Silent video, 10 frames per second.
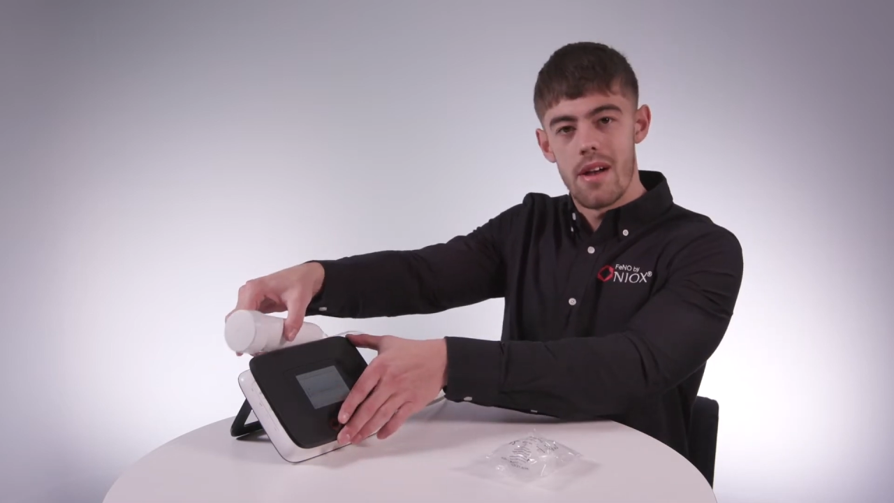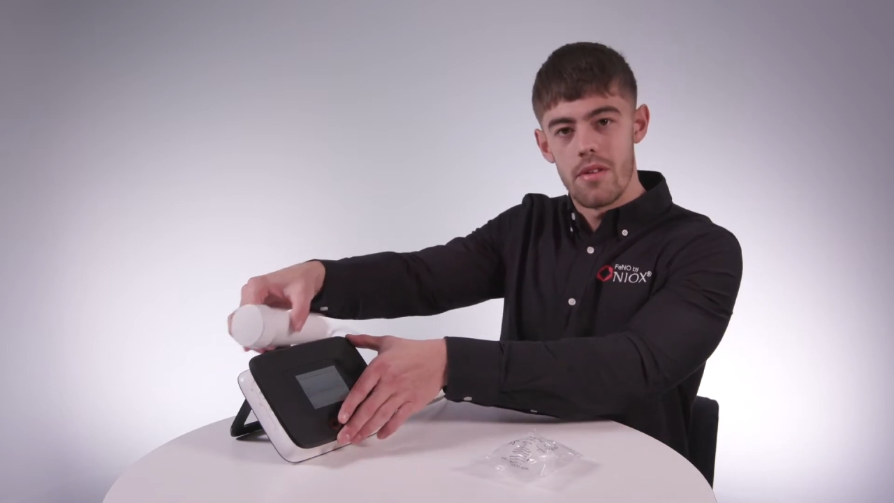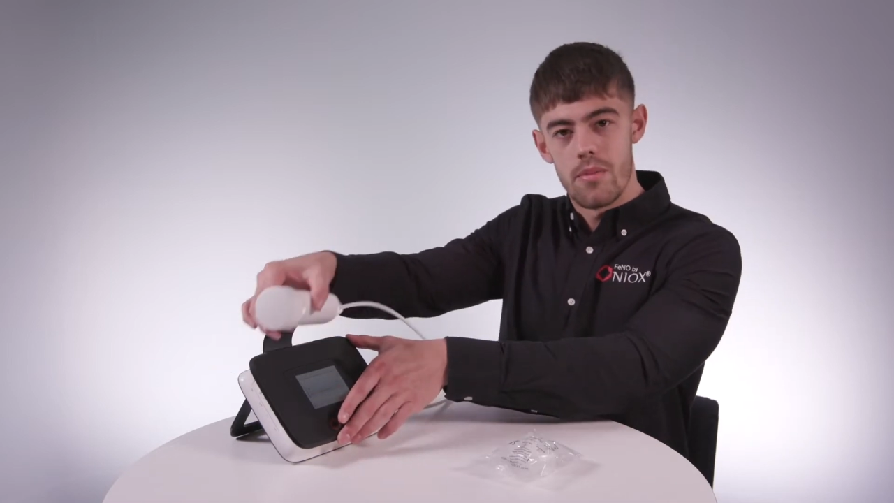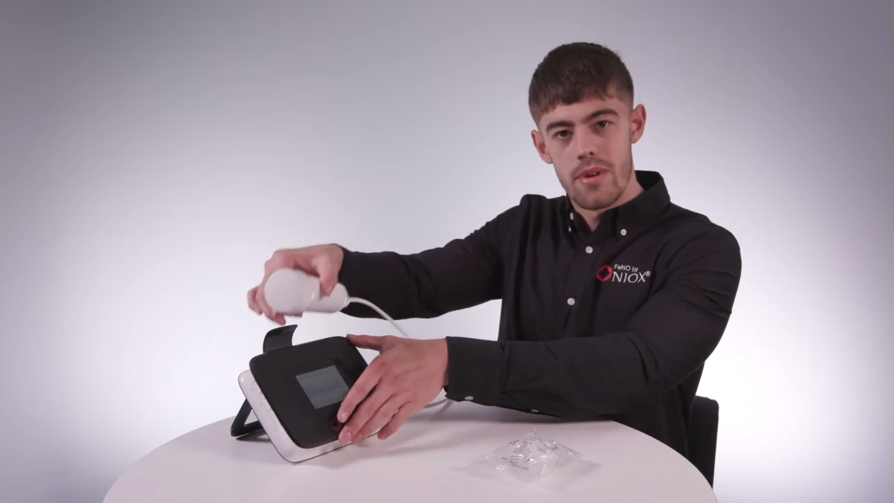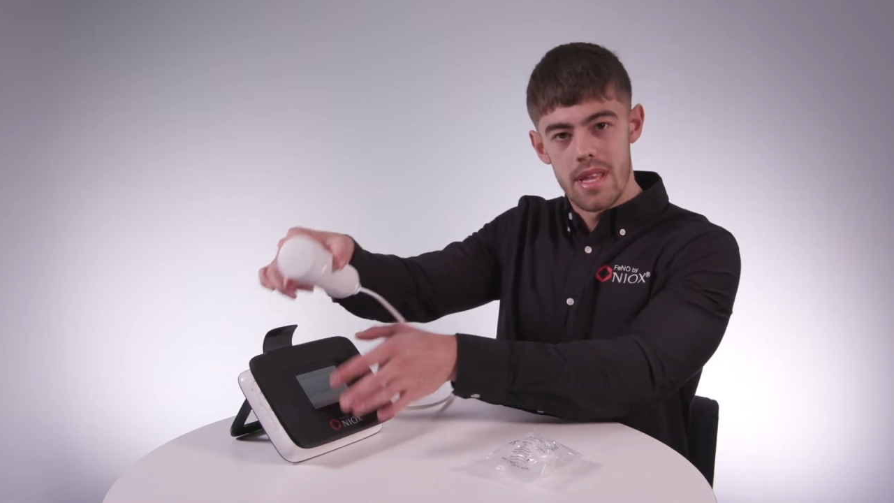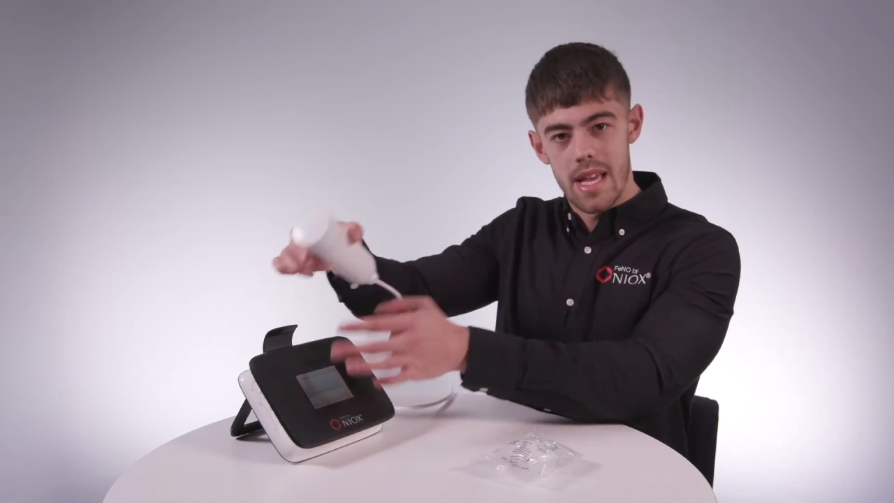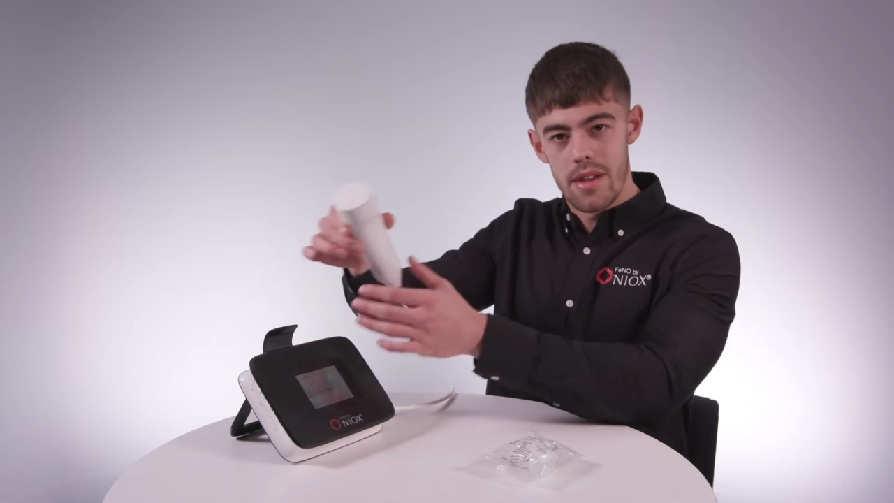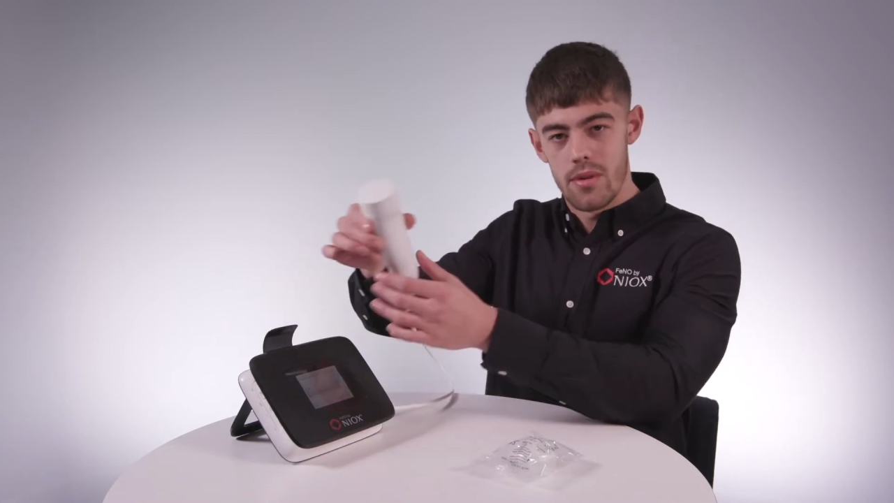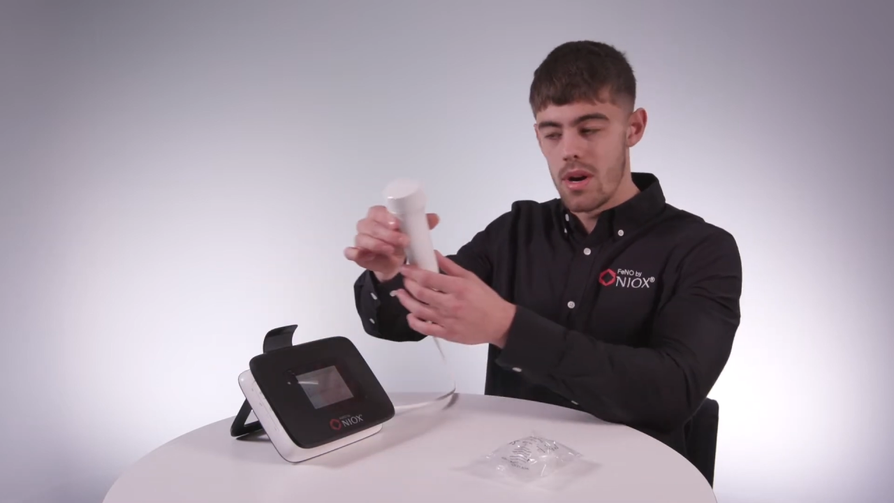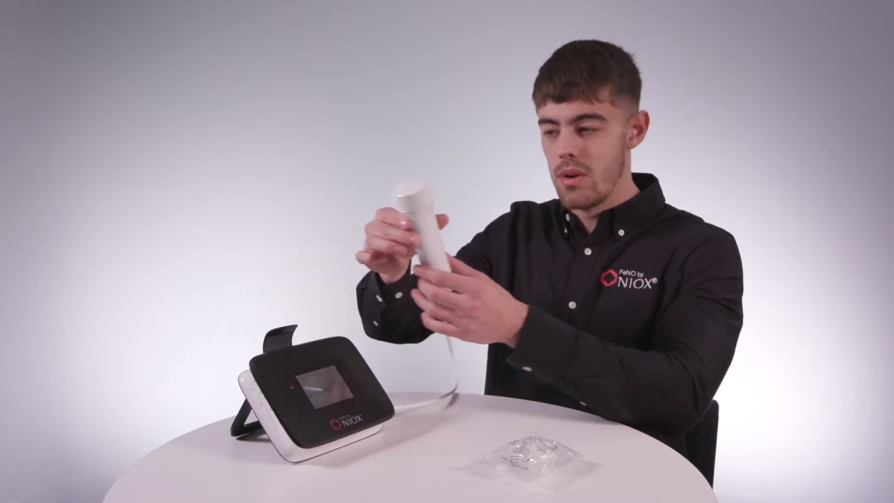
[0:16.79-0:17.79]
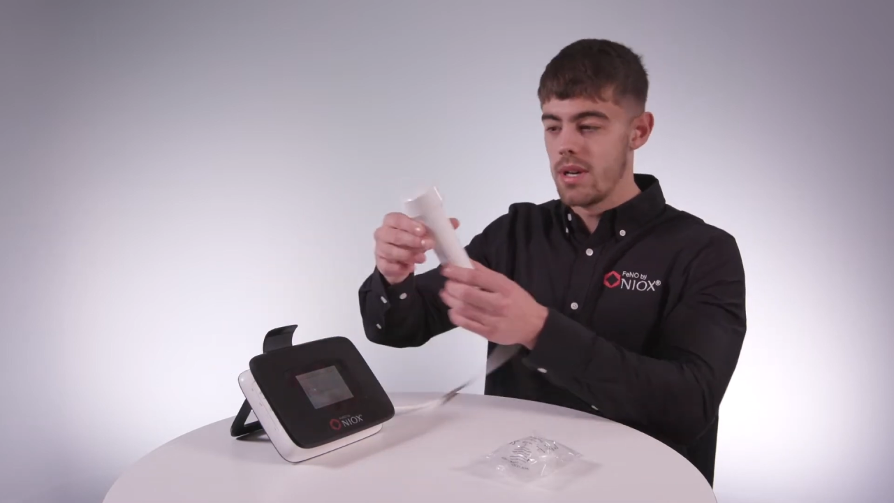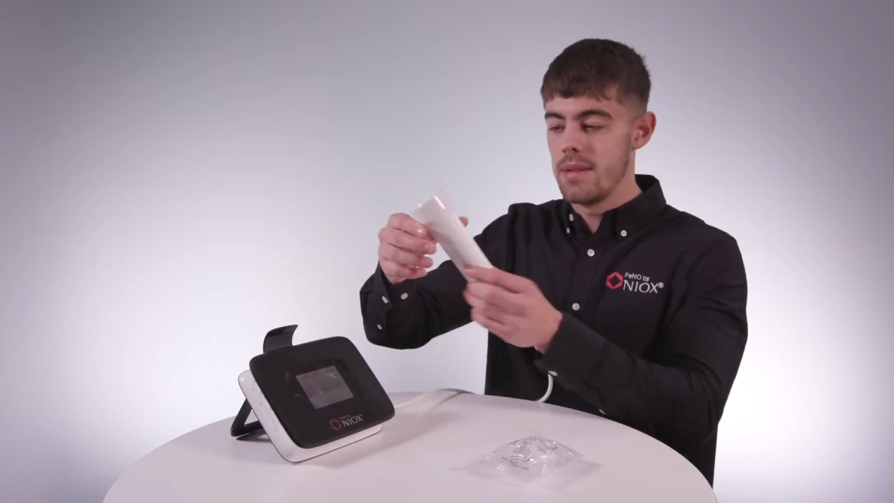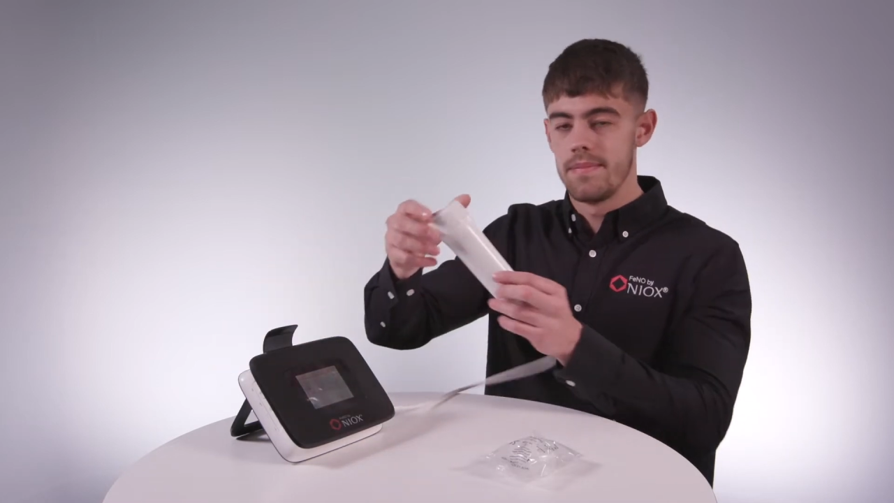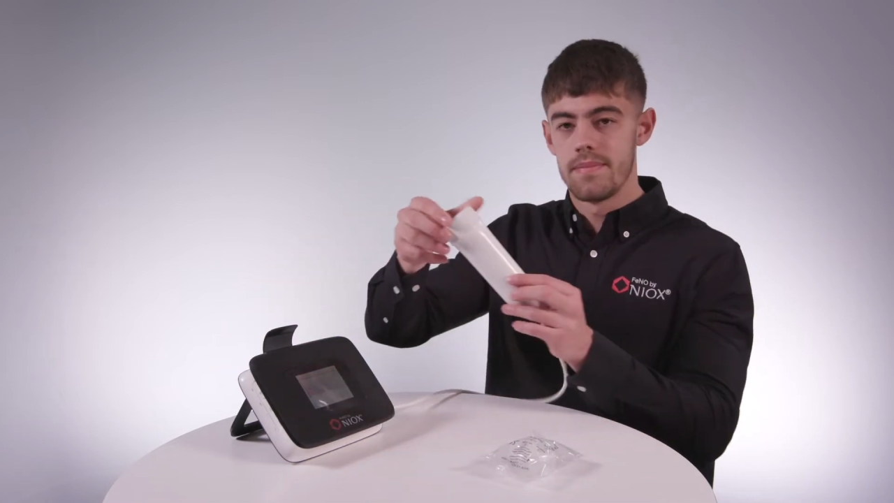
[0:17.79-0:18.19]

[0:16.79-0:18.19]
out of the breathing handle holder.